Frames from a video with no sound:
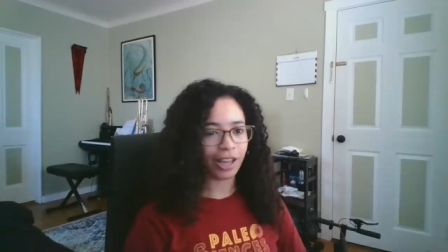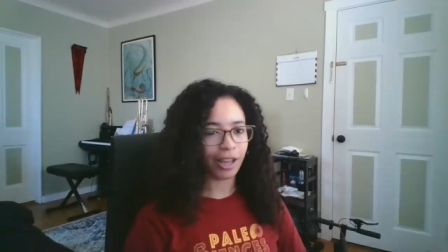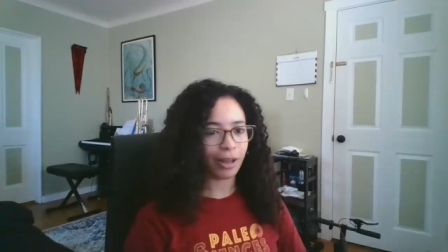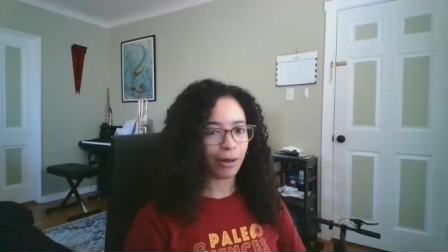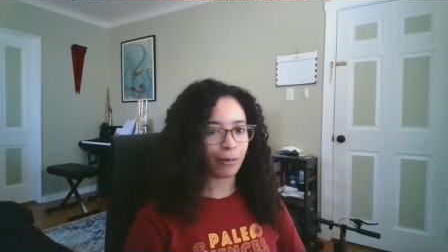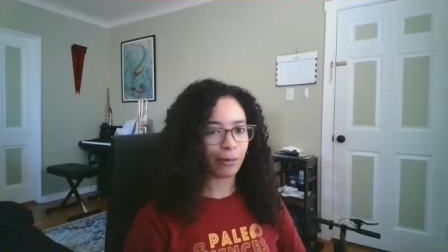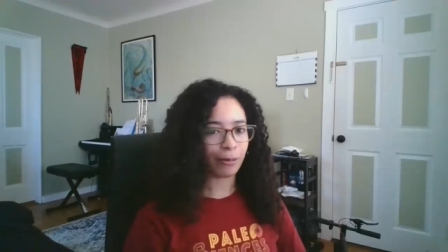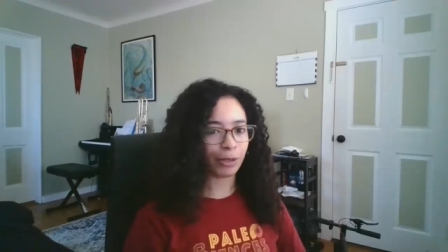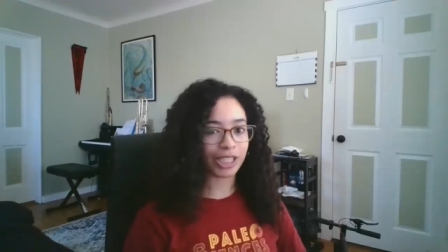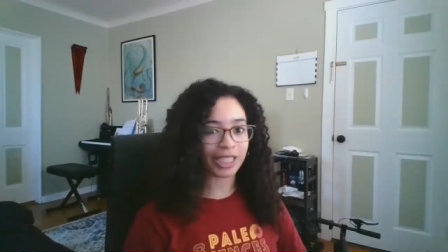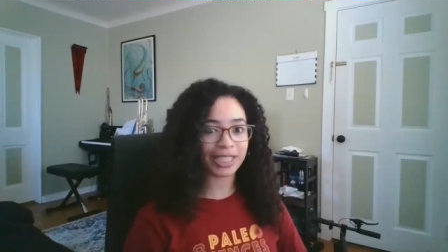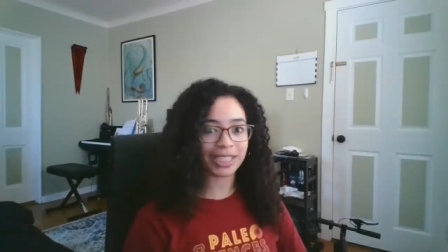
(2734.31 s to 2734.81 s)

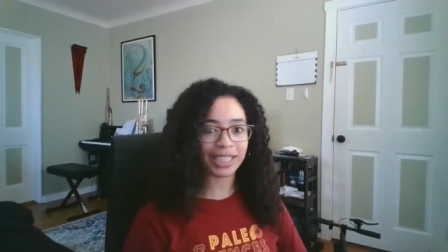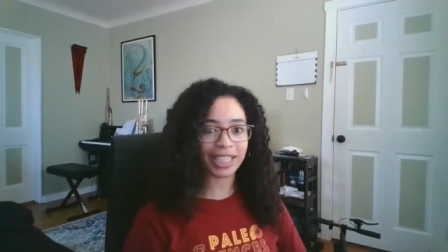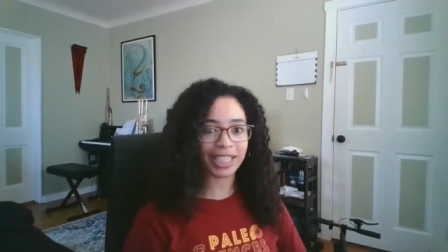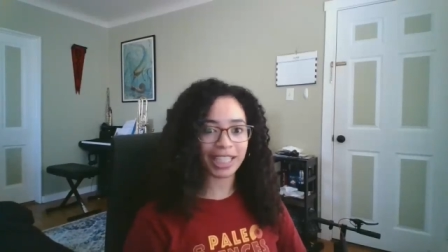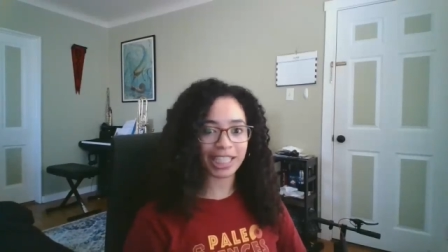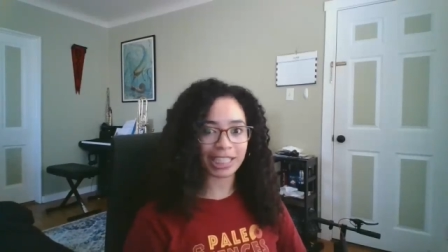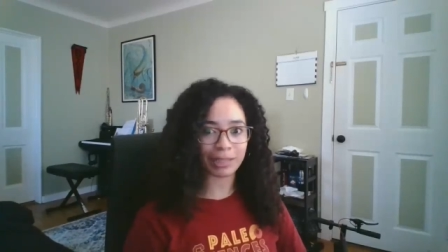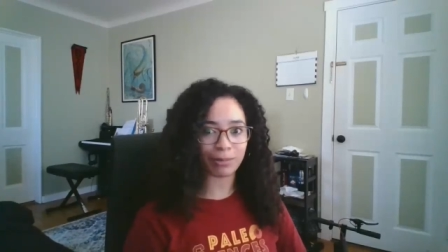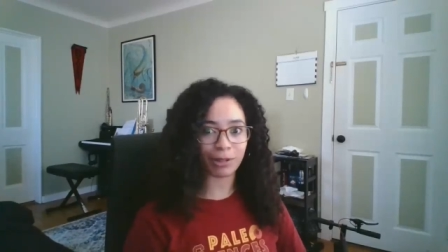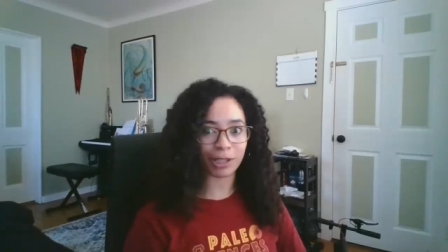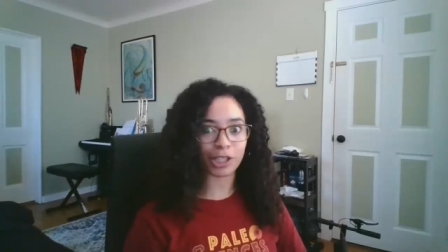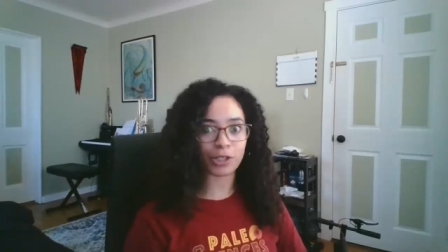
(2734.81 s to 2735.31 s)
which
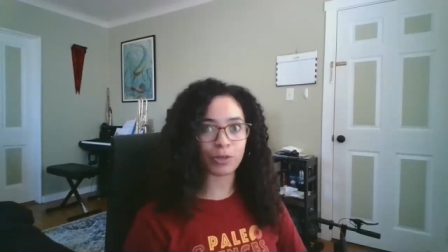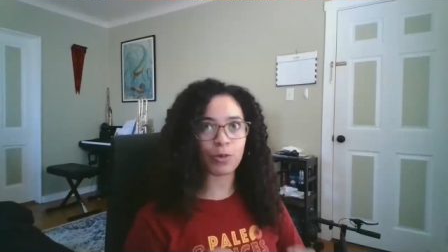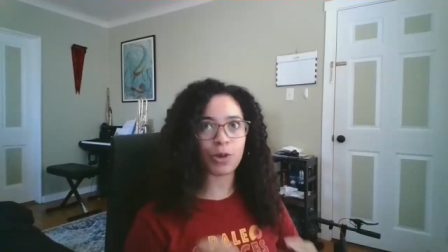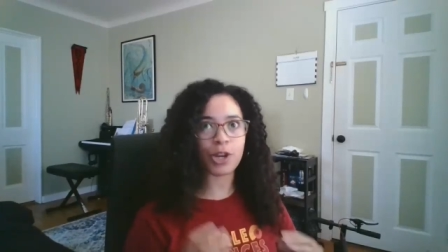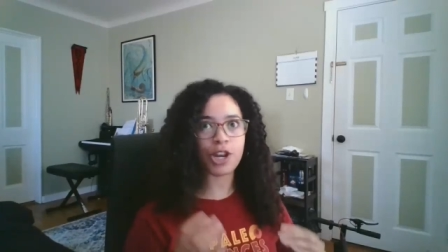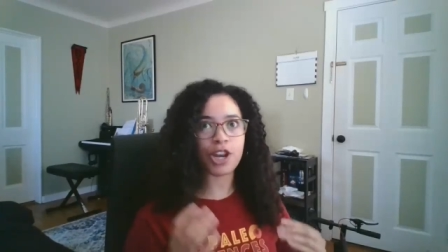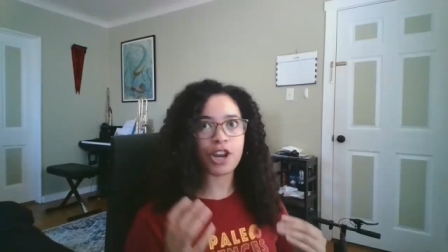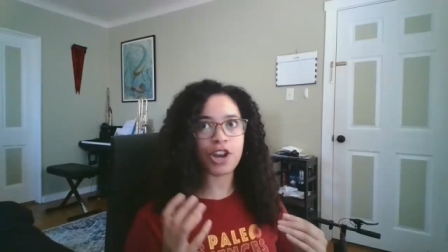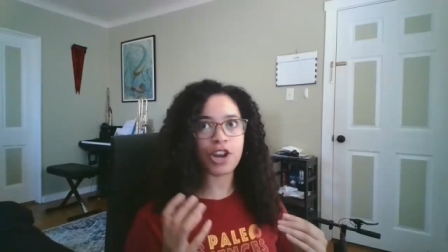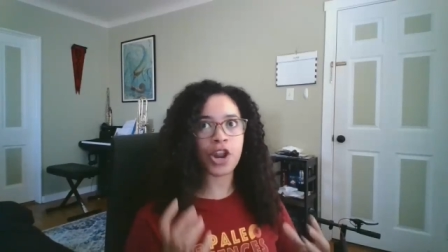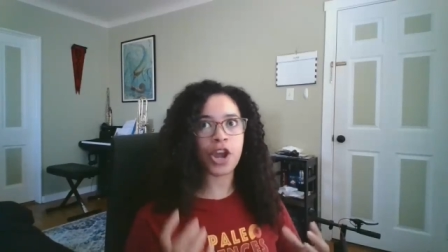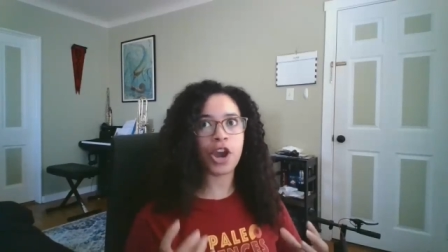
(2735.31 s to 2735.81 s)
stinks because
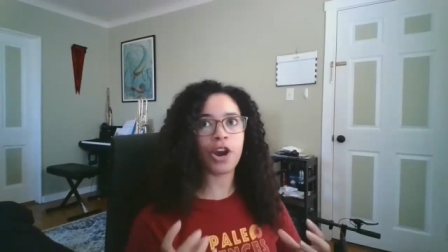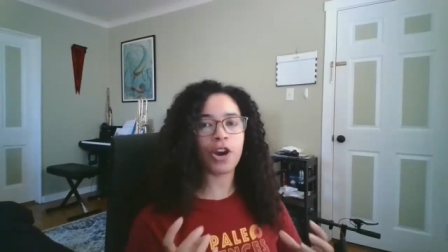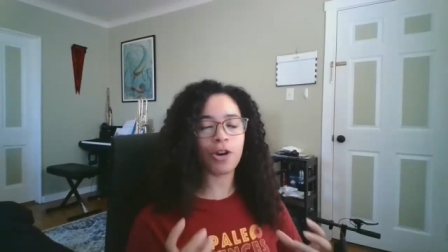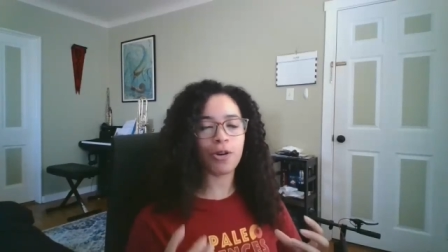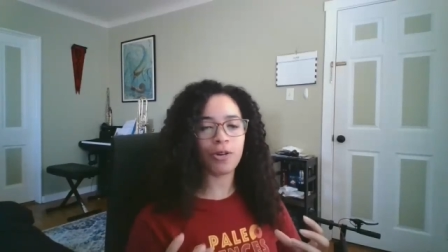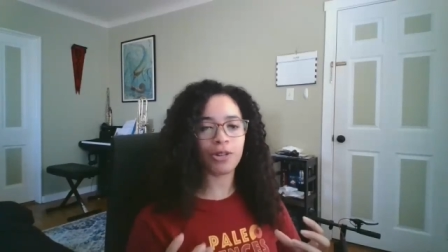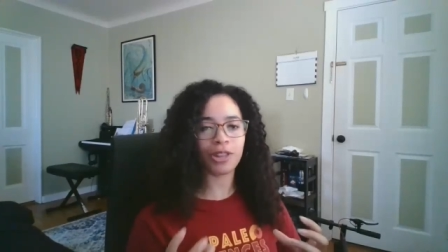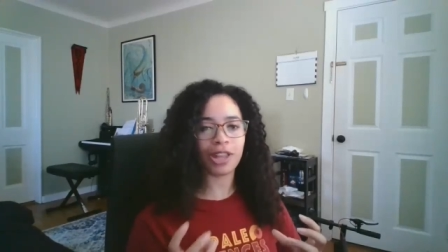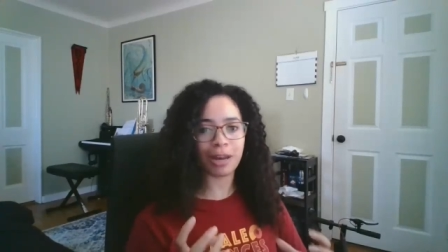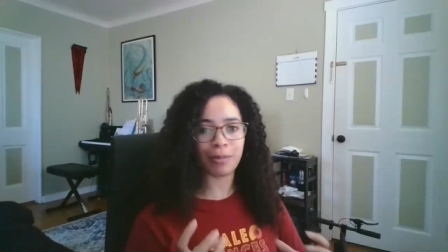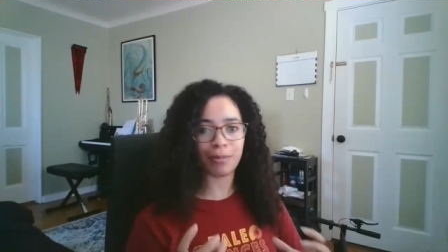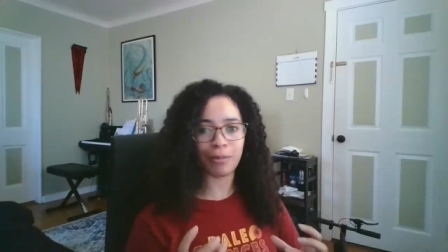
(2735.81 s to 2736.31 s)
we
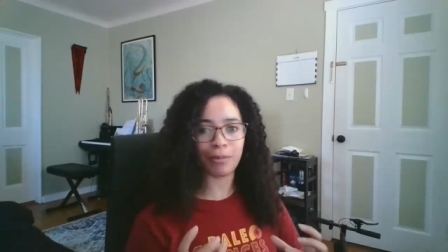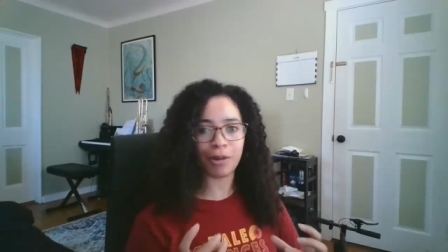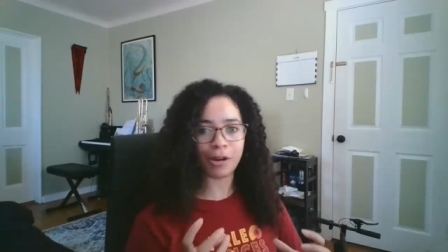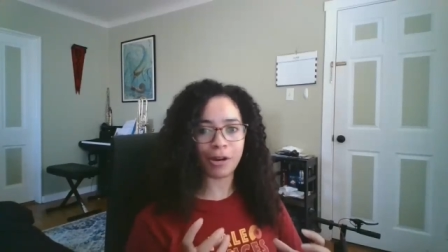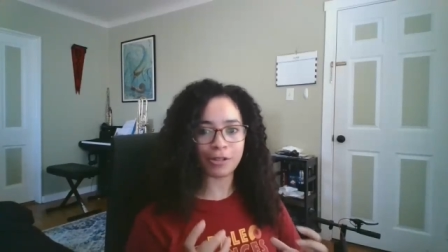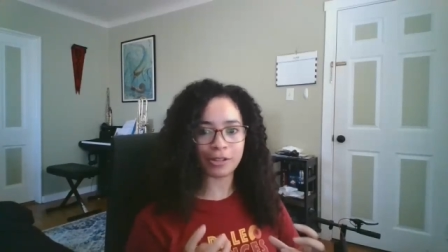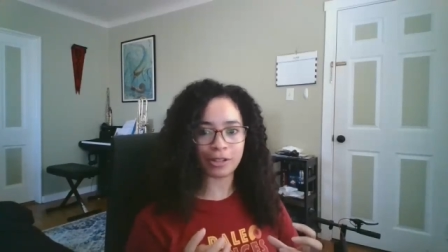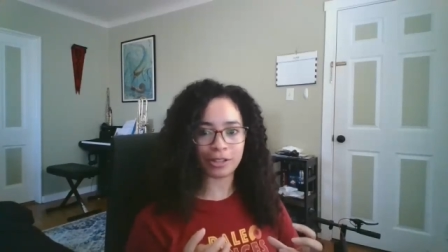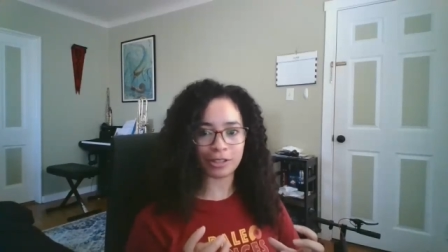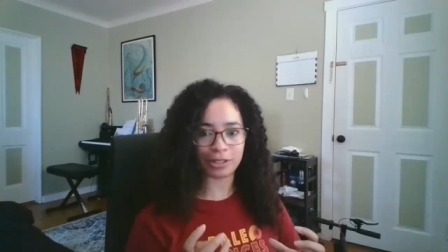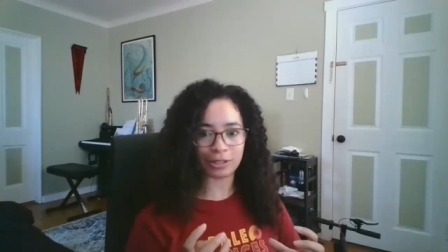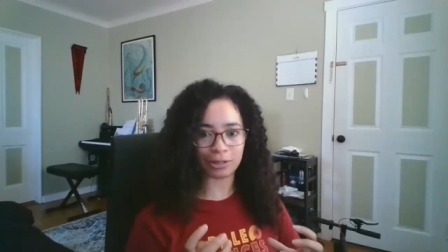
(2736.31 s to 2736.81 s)
know that
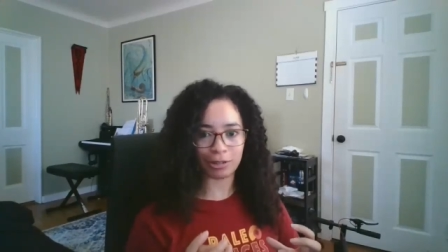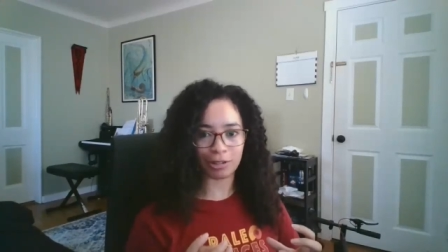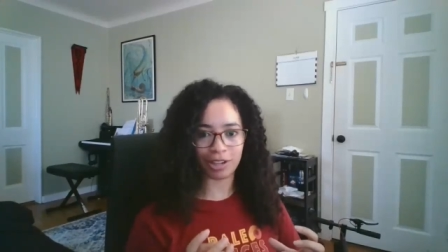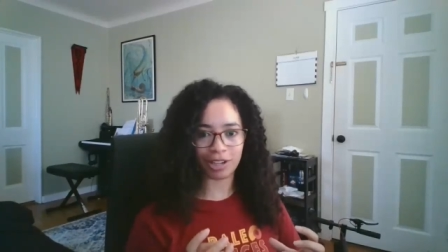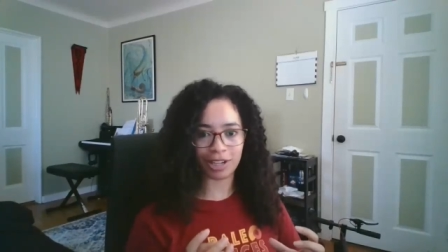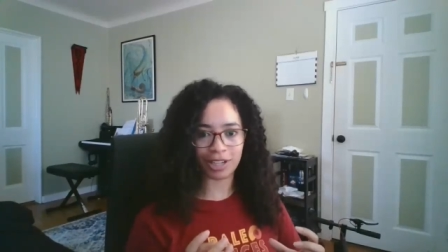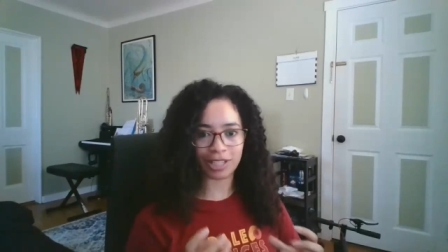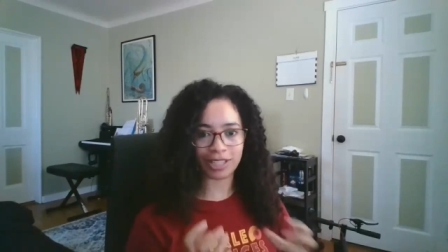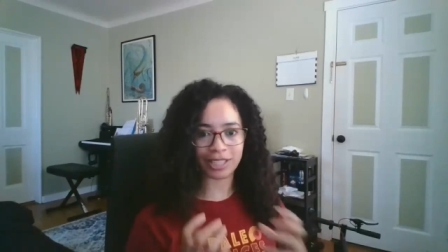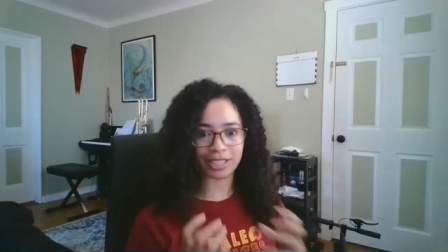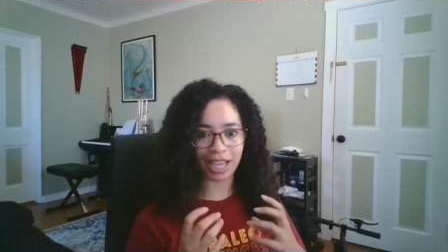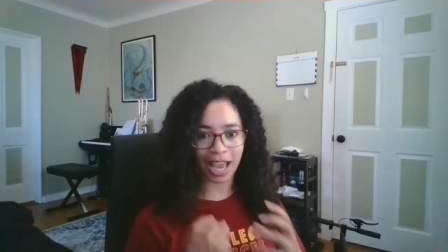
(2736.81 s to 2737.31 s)
Mosasaurs